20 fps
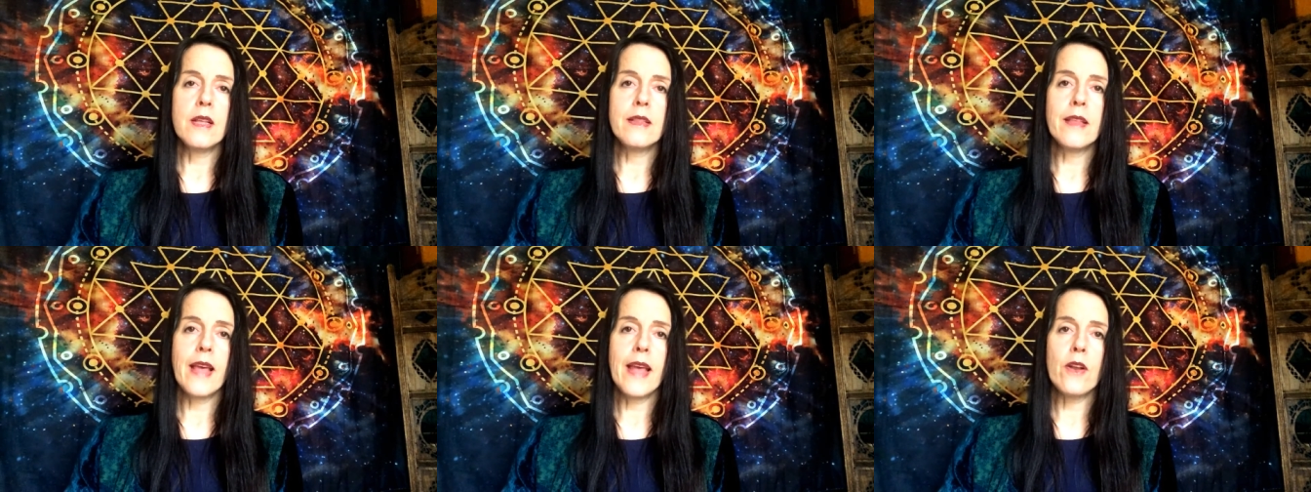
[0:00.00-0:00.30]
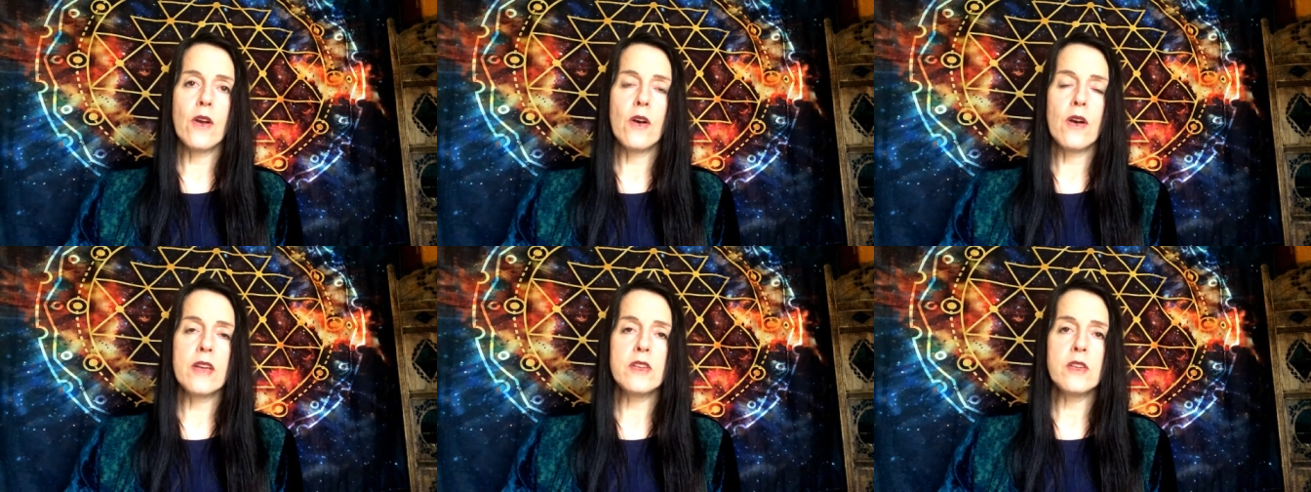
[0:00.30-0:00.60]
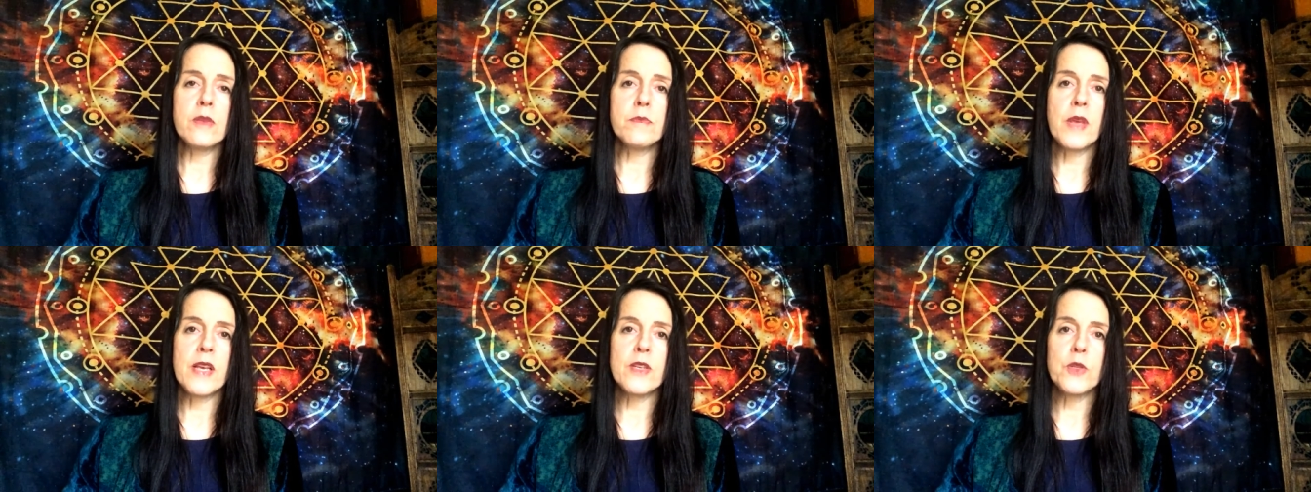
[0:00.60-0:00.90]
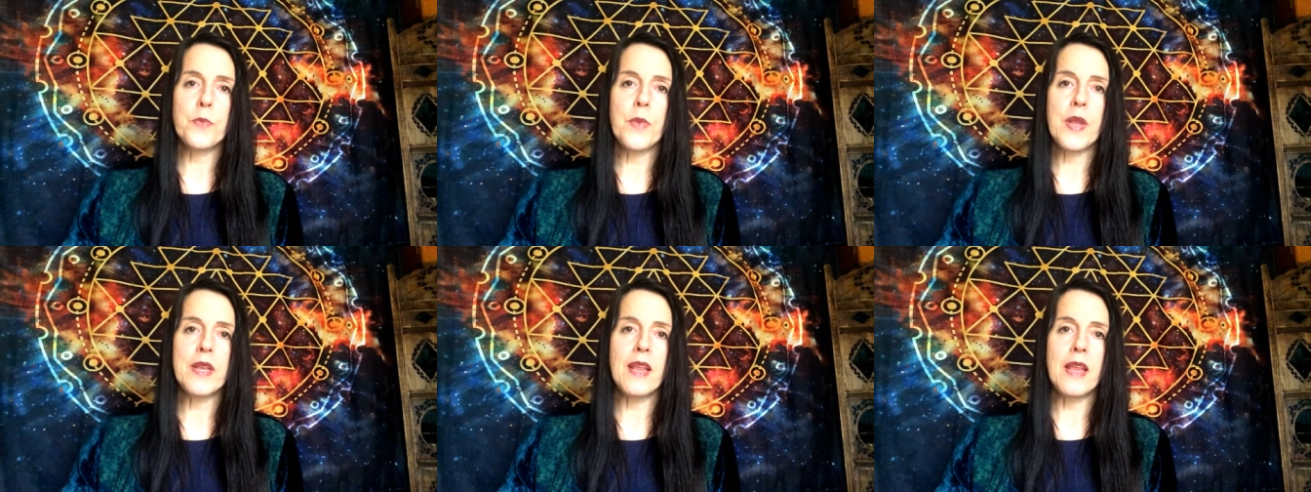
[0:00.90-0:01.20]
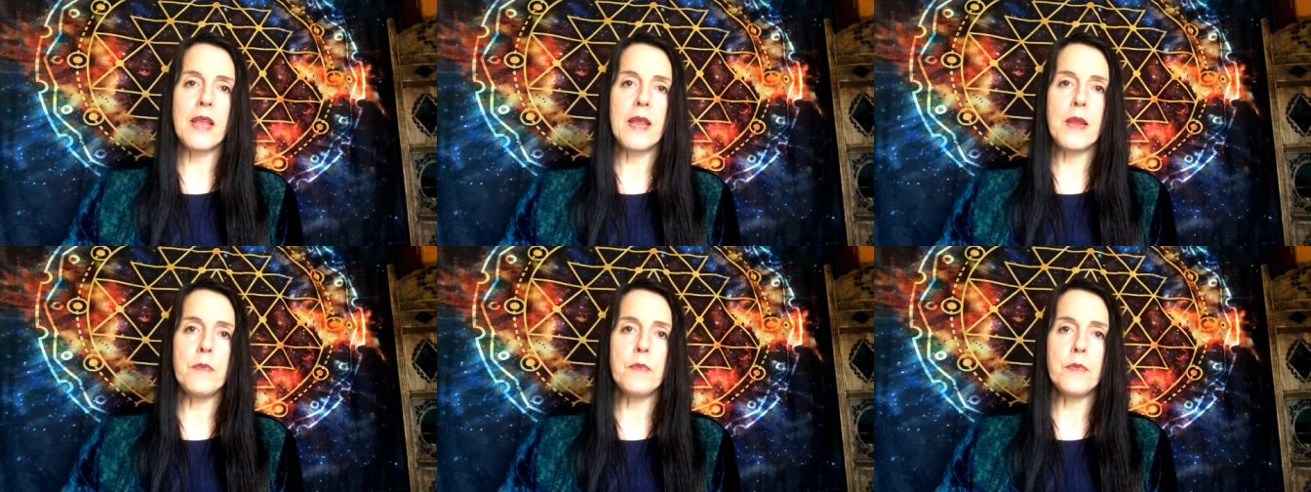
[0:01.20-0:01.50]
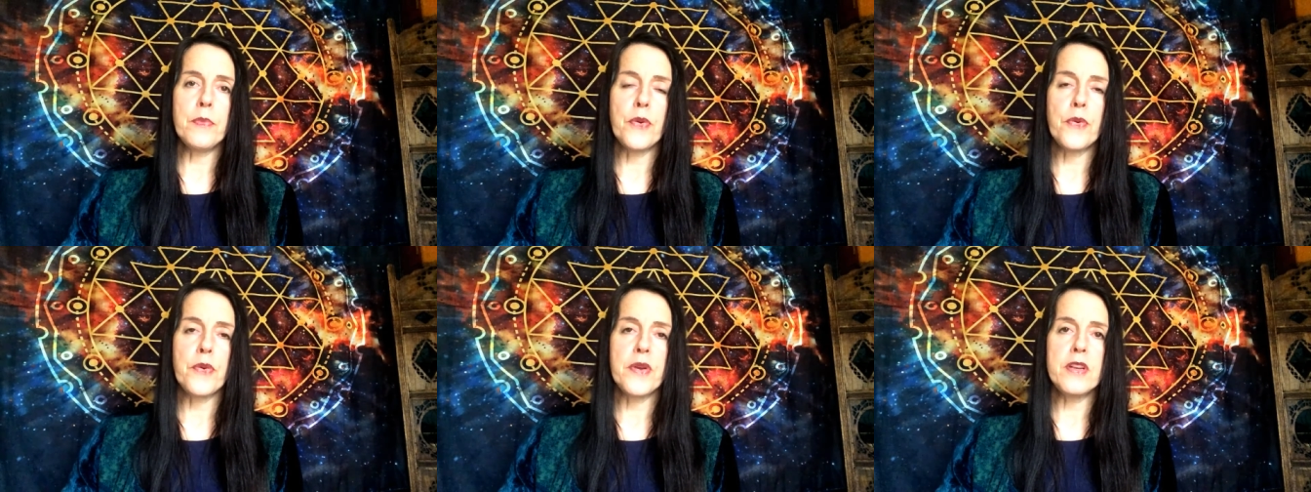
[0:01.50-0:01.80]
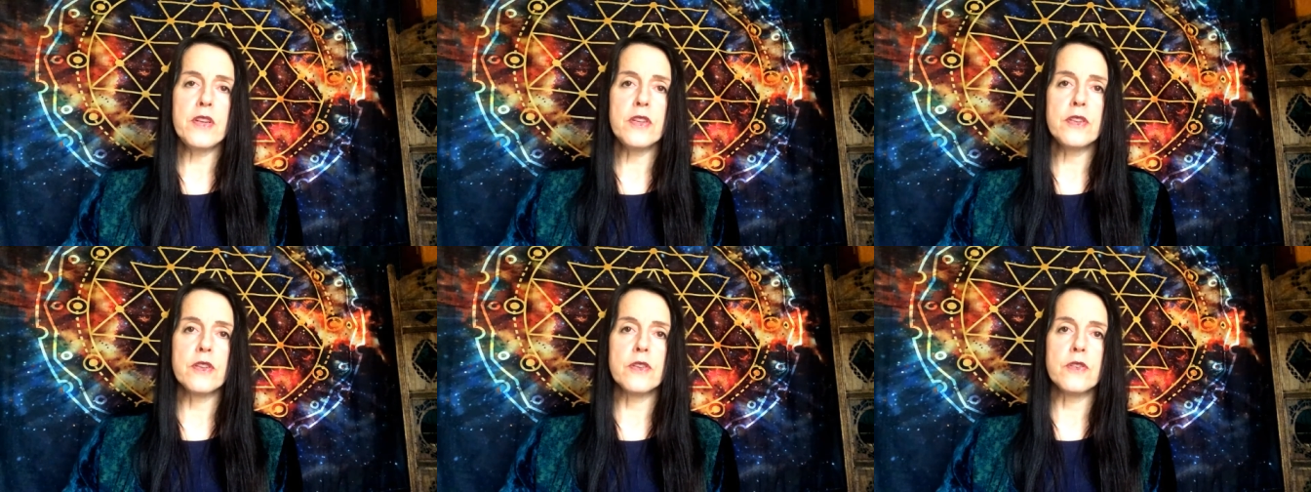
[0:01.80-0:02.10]
that item has been
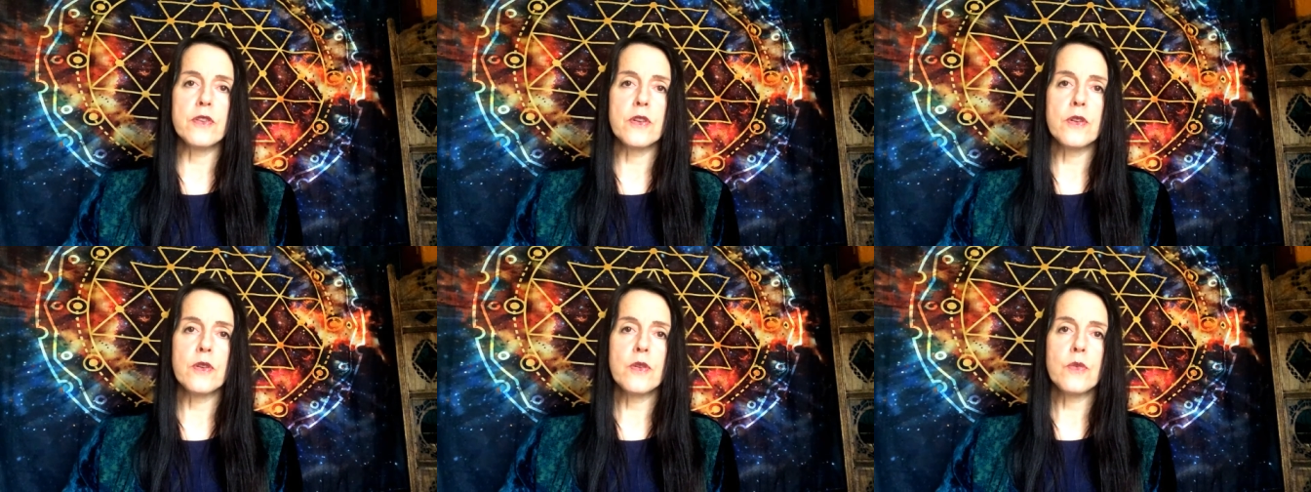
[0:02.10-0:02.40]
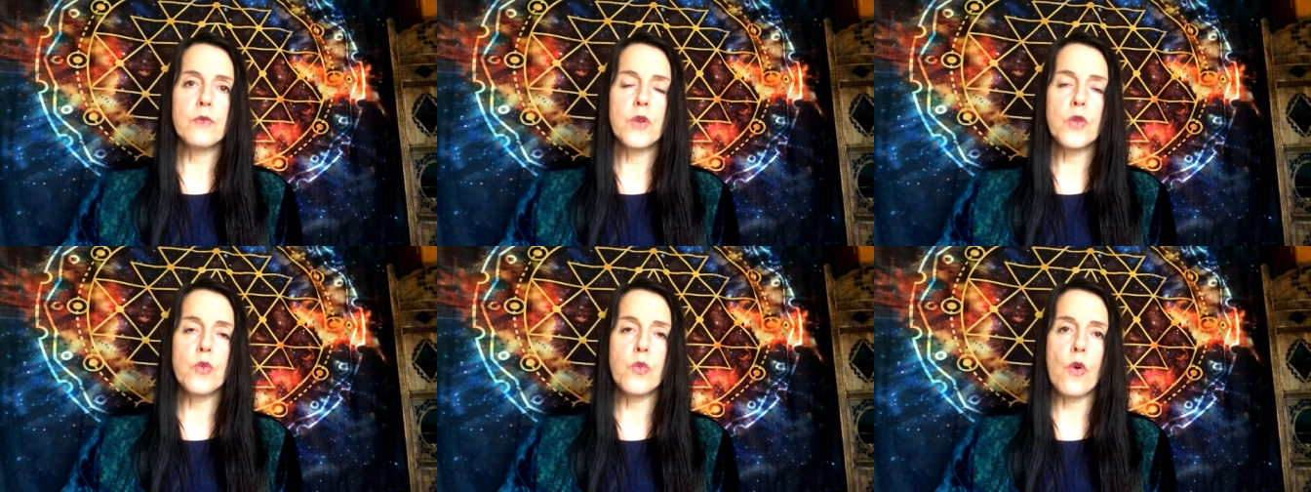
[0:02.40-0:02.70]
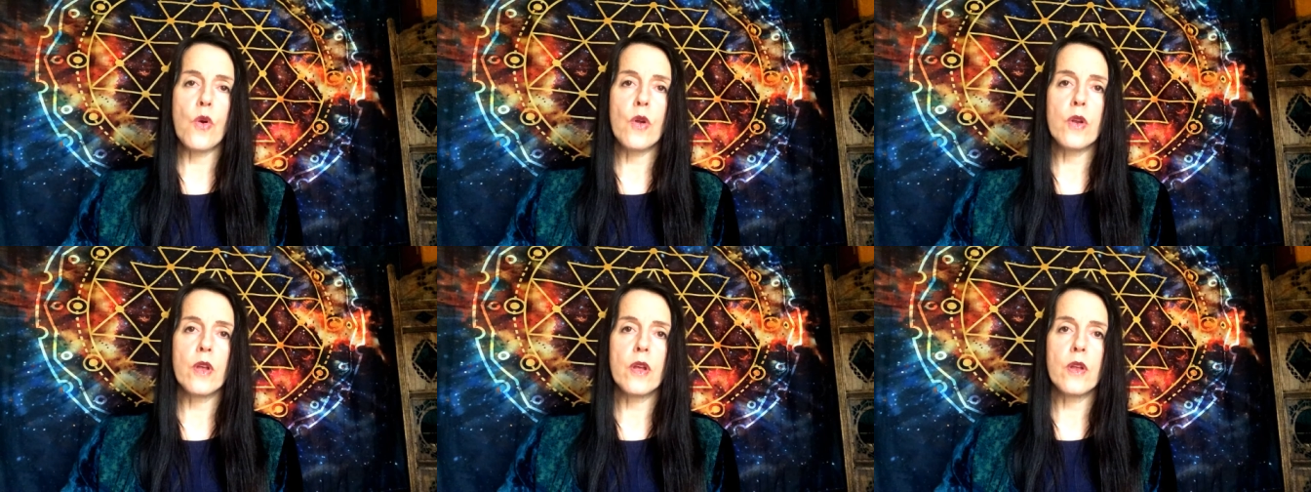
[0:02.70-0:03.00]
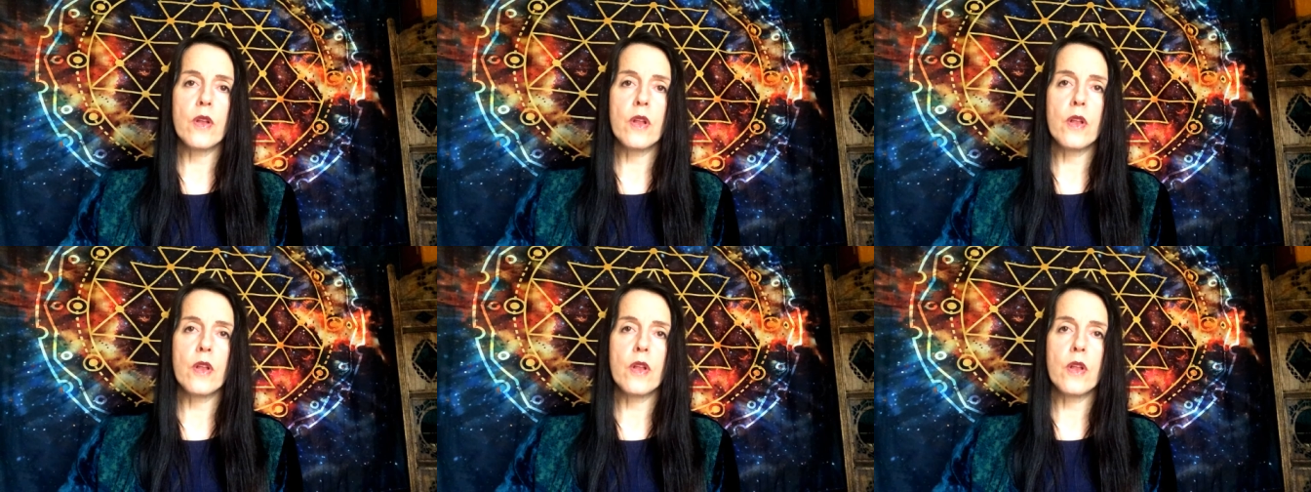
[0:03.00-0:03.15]
imprinted with what